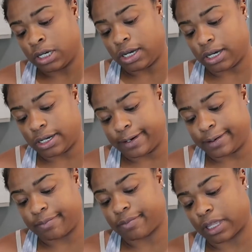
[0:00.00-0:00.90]

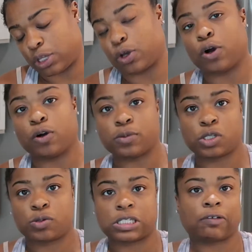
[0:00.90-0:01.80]
um, like your home
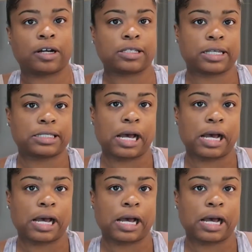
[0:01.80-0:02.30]
too, as far as like